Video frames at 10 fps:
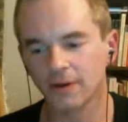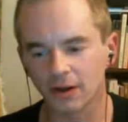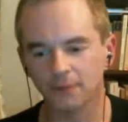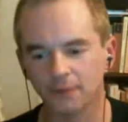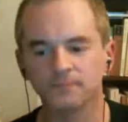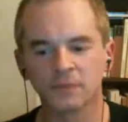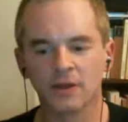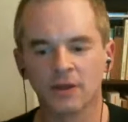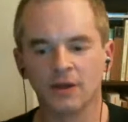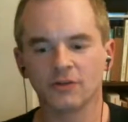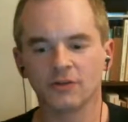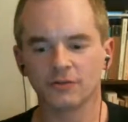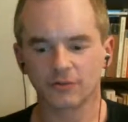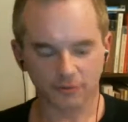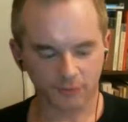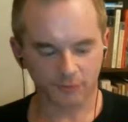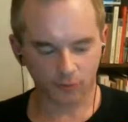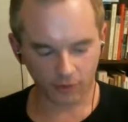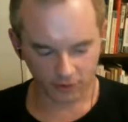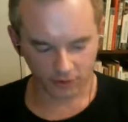So those are the
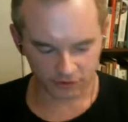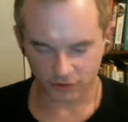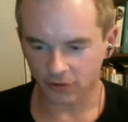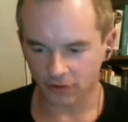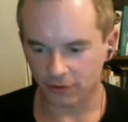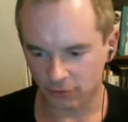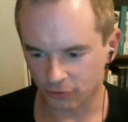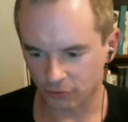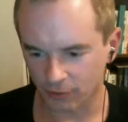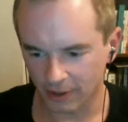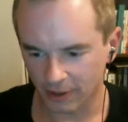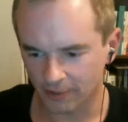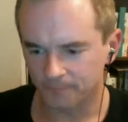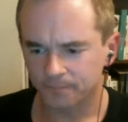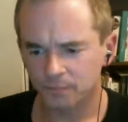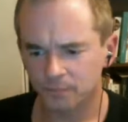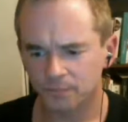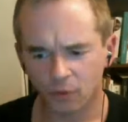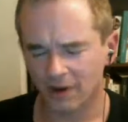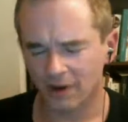4 journal articles we read,
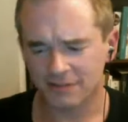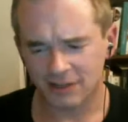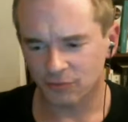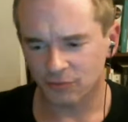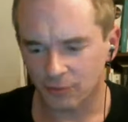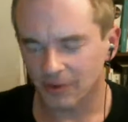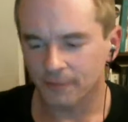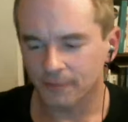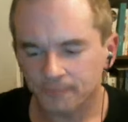or essays we read